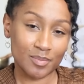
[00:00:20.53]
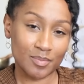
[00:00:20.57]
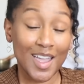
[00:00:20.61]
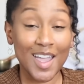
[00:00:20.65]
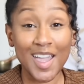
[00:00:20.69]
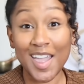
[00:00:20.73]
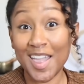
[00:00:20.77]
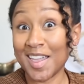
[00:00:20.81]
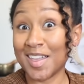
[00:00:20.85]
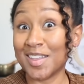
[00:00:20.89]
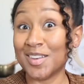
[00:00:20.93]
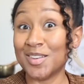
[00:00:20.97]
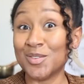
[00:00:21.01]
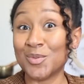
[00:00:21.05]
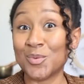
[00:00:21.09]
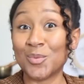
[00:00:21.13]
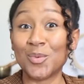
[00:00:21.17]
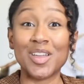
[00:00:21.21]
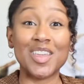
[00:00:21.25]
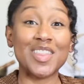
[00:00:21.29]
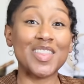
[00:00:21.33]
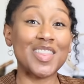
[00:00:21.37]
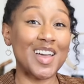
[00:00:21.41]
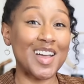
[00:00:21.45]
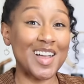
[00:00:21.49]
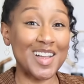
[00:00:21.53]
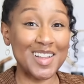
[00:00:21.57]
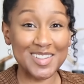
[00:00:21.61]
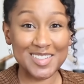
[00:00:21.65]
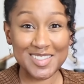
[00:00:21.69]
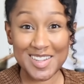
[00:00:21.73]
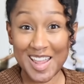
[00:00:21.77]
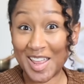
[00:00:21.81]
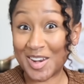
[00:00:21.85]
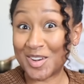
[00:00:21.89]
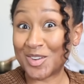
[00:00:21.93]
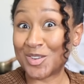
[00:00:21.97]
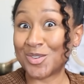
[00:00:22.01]
And with us
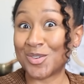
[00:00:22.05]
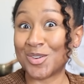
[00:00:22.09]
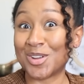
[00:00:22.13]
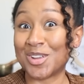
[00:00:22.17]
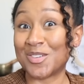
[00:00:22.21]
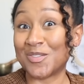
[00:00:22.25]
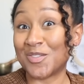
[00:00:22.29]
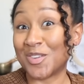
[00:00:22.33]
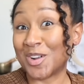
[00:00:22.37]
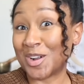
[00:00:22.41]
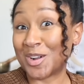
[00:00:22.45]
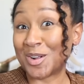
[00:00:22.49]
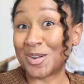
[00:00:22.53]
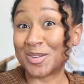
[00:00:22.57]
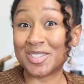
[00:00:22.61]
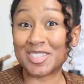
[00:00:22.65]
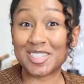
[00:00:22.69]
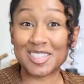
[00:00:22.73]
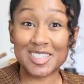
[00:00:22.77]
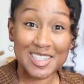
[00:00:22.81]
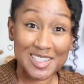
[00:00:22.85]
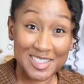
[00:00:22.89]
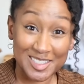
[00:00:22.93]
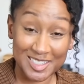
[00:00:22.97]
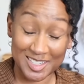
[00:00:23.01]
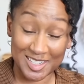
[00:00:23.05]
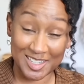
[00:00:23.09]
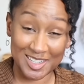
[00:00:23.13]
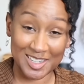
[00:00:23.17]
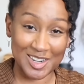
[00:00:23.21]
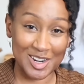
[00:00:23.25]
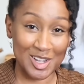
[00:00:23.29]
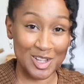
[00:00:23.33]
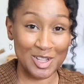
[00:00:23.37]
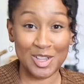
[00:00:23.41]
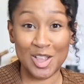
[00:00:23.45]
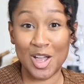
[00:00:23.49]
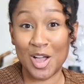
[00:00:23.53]
entering Virgo season,
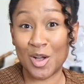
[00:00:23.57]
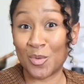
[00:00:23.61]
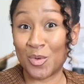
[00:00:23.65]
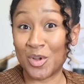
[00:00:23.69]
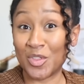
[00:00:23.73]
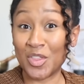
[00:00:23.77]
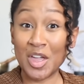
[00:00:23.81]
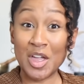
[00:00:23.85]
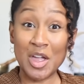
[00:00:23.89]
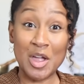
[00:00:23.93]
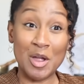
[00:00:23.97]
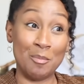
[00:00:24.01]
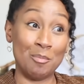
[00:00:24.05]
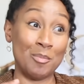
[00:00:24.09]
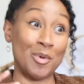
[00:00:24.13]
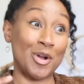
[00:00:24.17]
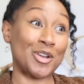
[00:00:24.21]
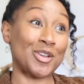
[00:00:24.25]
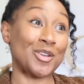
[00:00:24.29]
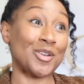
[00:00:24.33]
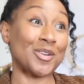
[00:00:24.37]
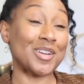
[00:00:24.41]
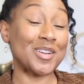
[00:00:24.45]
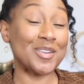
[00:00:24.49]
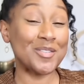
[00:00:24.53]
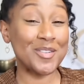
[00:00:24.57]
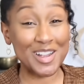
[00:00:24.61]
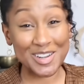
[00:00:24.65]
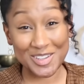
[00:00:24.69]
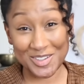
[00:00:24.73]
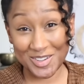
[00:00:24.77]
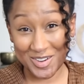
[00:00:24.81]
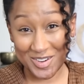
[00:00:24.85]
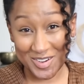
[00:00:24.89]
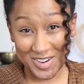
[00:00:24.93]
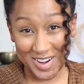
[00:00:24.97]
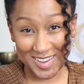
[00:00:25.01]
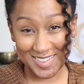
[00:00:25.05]
along with Mercury
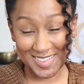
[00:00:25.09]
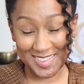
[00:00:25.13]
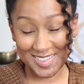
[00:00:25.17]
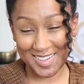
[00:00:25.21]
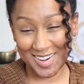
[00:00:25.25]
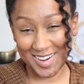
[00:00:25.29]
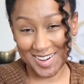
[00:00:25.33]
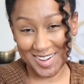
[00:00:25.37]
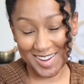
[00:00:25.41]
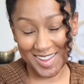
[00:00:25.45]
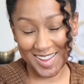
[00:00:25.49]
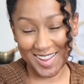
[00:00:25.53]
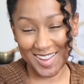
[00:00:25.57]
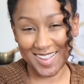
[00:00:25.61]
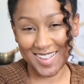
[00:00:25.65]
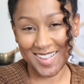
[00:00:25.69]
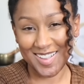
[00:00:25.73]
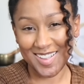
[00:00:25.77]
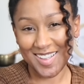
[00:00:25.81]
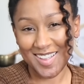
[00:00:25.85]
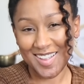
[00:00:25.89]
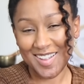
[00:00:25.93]
retrograde starting,